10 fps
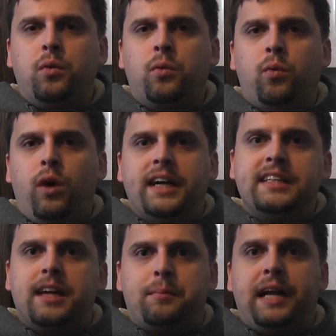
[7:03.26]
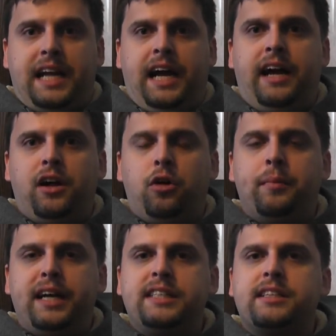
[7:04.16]
winds up in hell,
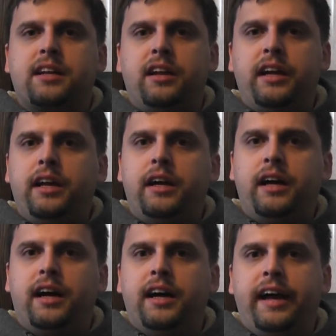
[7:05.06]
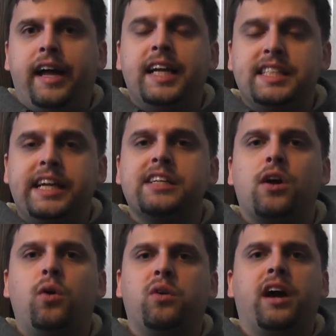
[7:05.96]
basically, and is his
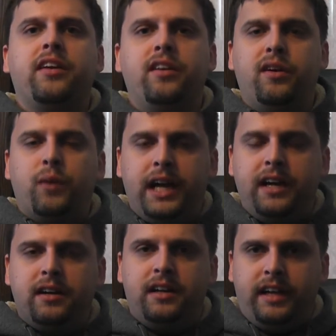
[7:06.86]
own undoing.